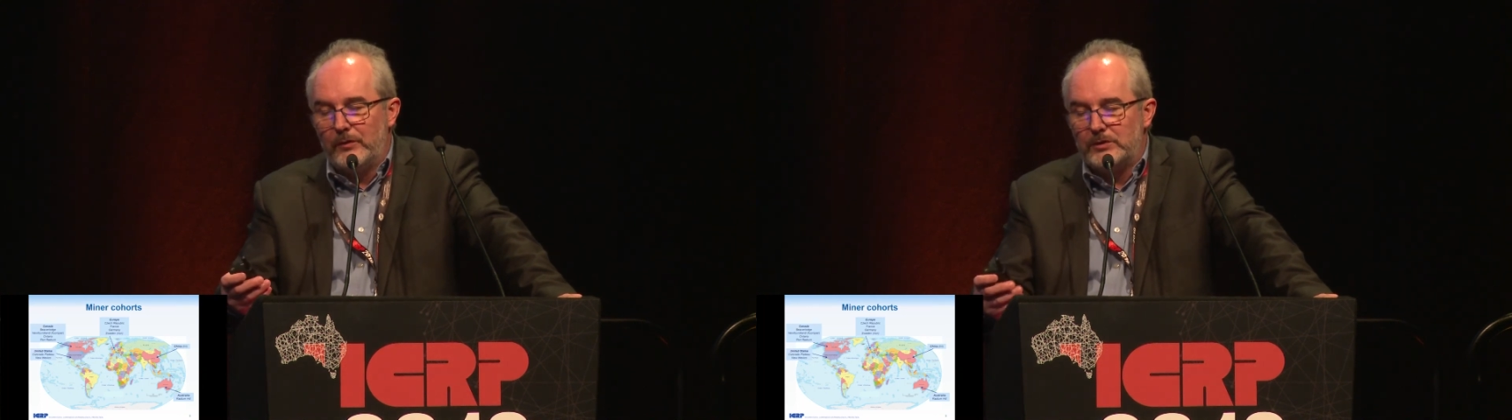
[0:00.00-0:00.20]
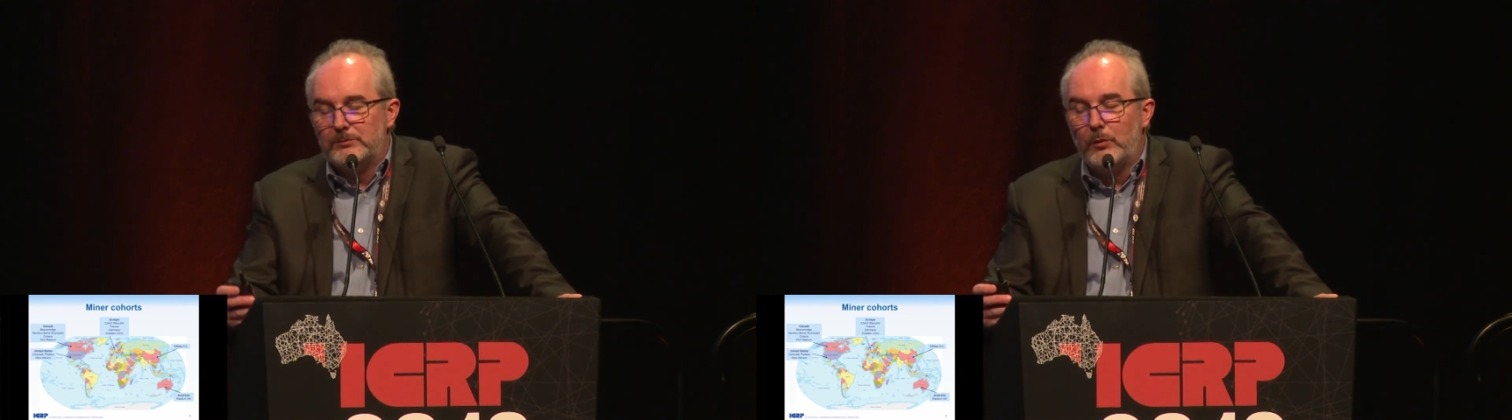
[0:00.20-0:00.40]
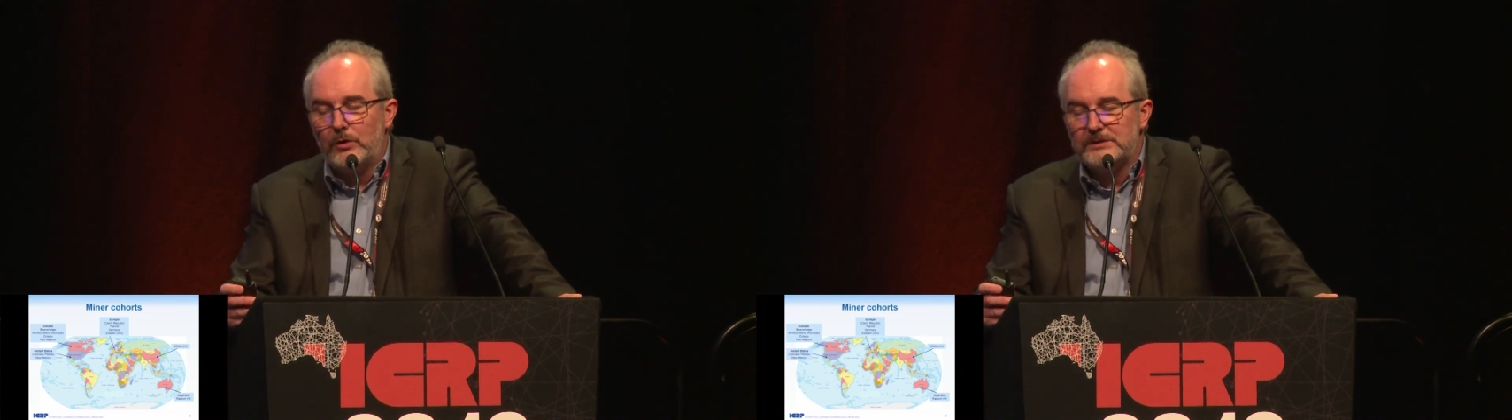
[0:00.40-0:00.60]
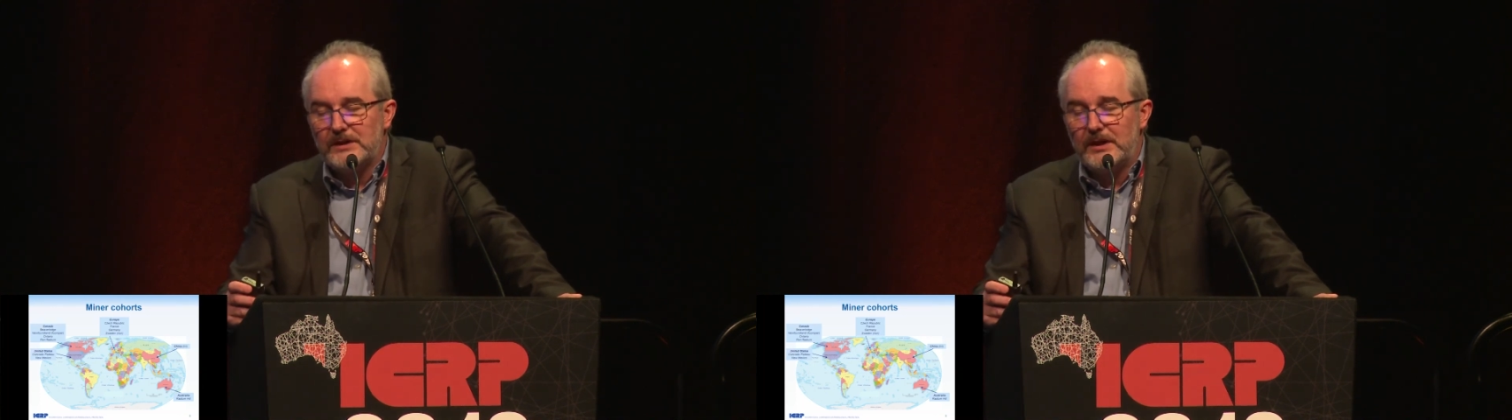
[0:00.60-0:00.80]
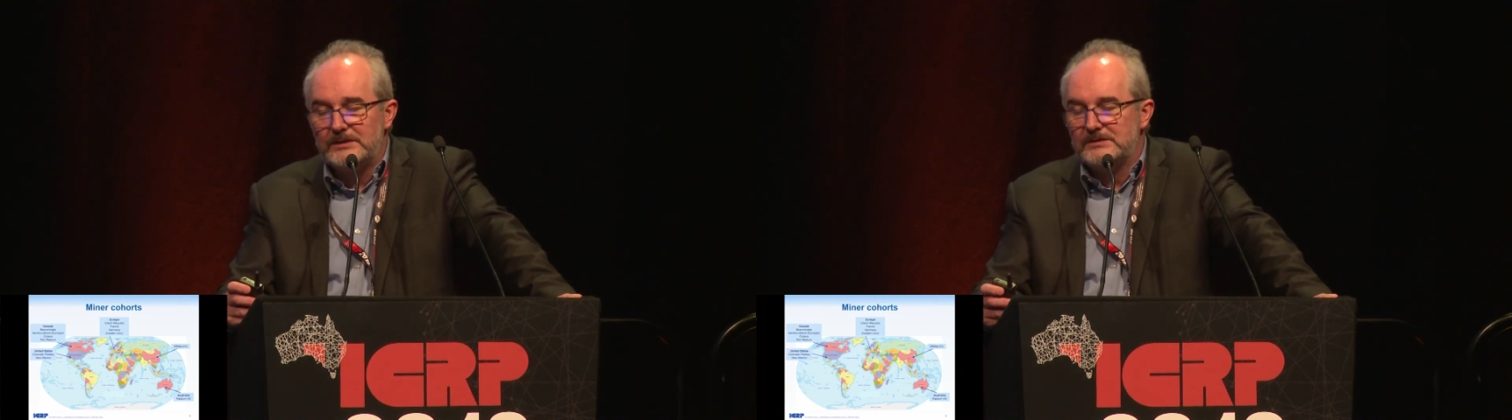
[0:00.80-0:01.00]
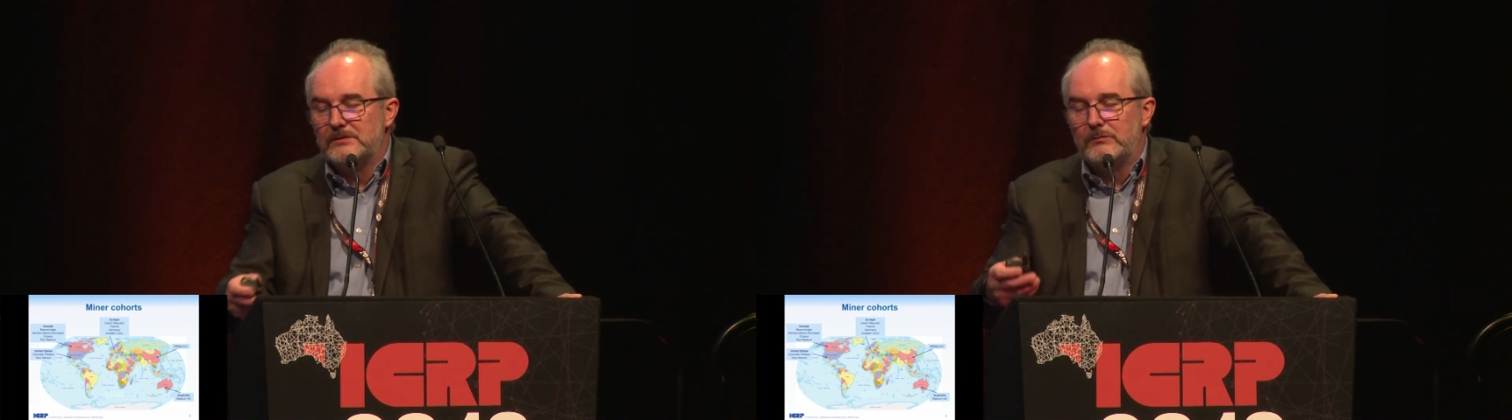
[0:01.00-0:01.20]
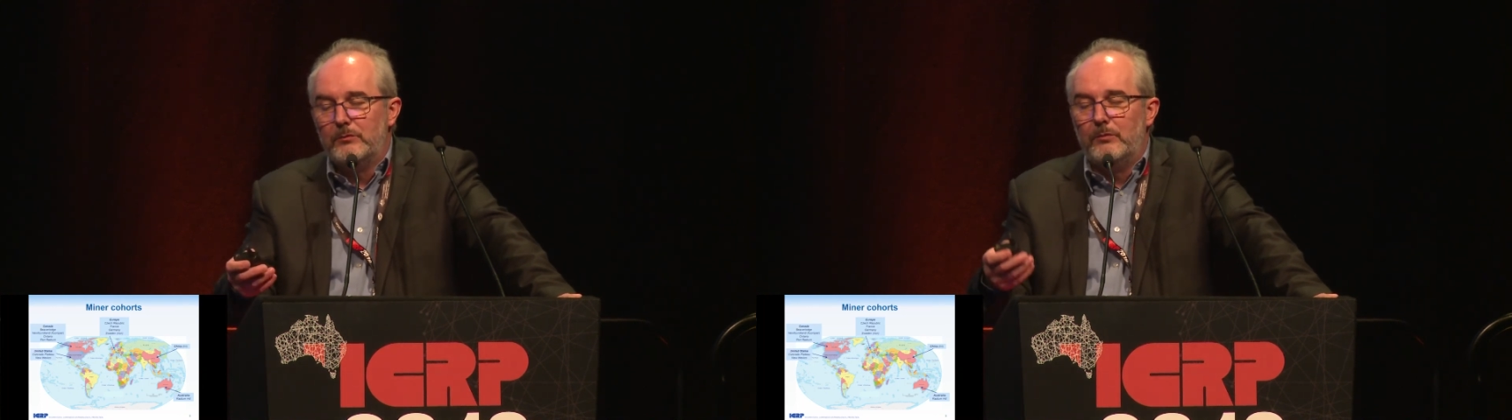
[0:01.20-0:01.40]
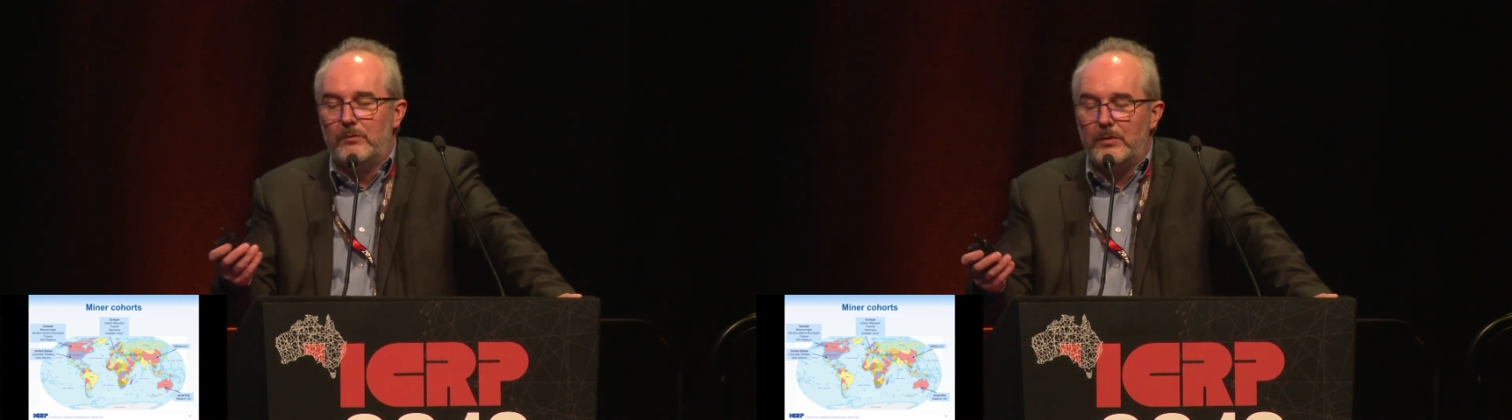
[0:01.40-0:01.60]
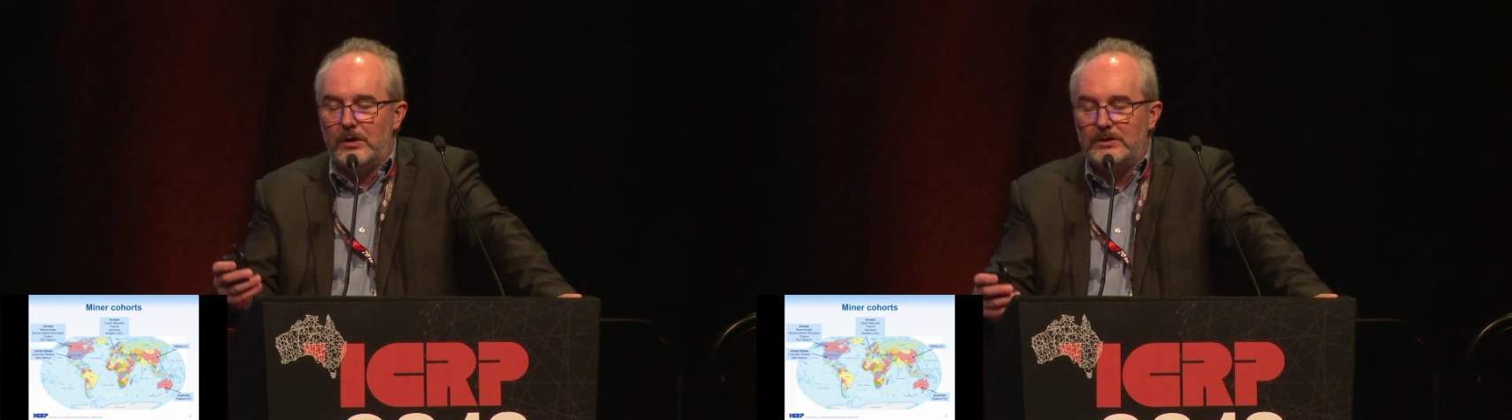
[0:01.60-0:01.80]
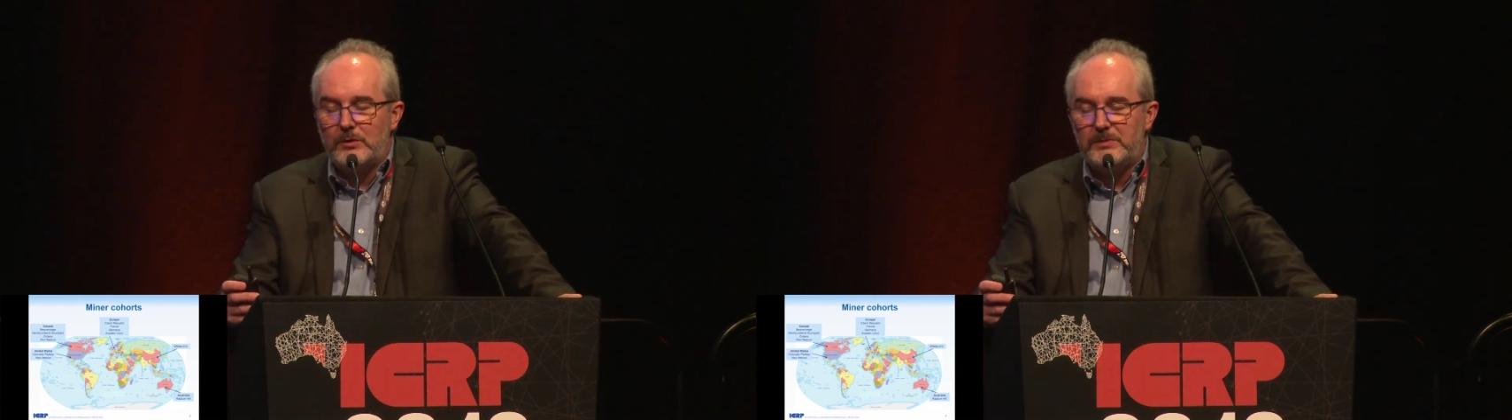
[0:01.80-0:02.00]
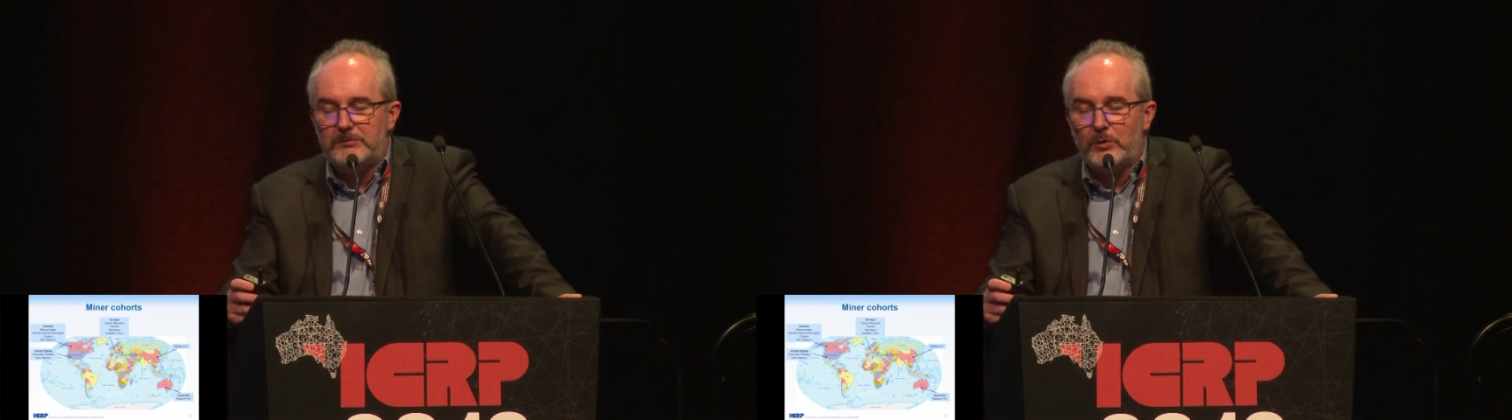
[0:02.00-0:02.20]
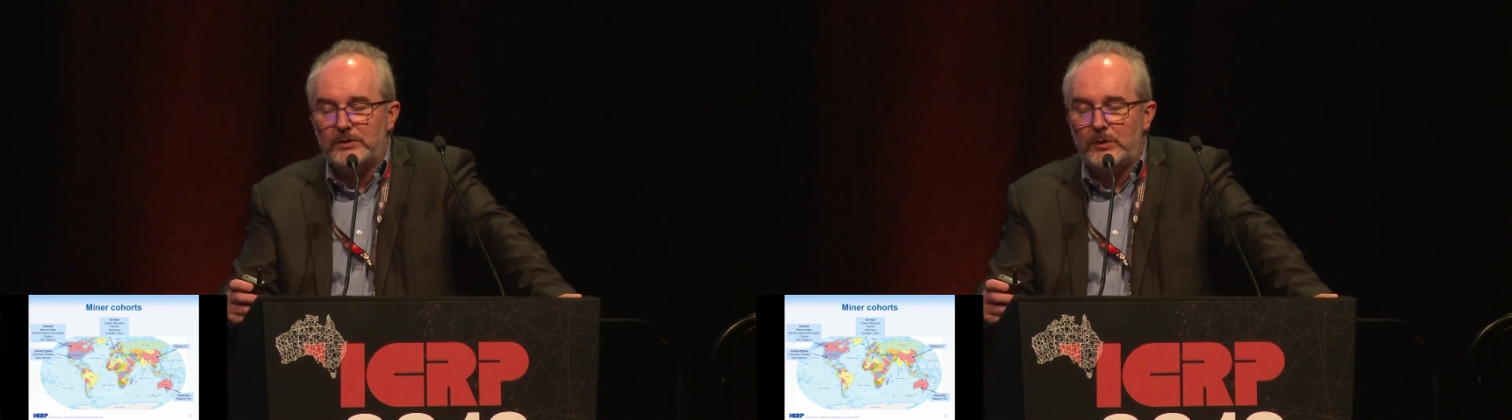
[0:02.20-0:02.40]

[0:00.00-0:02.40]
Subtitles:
small size, a little bit more than